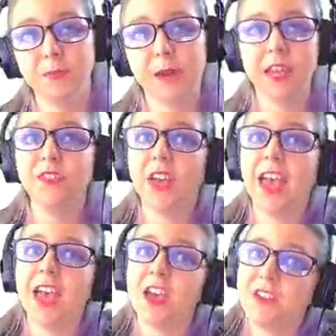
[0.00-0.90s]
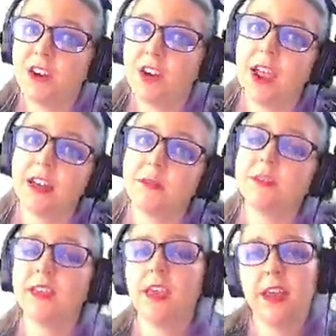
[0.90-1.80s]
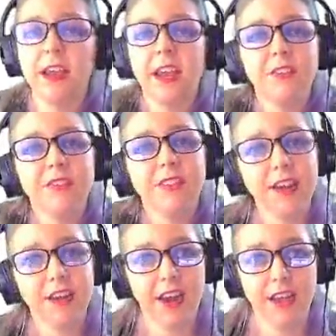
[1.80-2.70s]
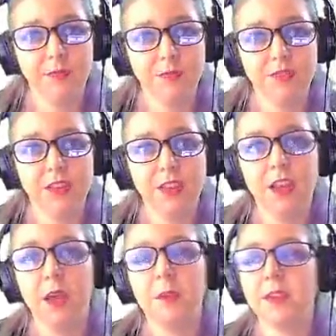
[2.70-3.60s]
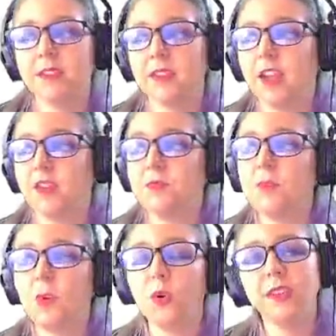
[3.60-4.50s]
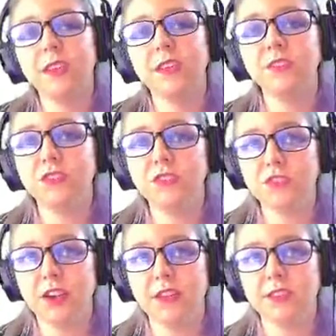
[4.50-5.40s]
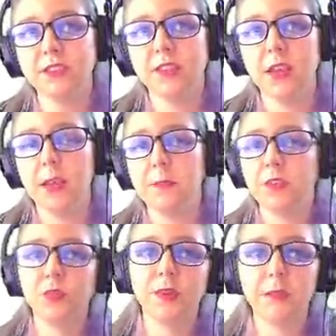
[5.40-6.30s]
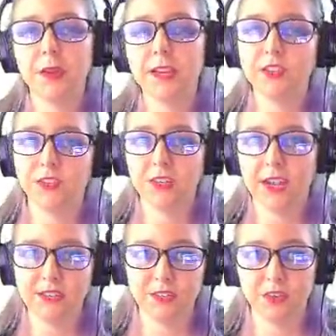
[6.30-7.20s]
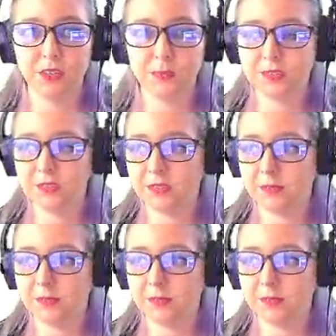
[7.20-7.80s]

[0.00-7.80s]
I have heavier atoms and I have lighter atoms because I have more or less neutrons between my different isotopes.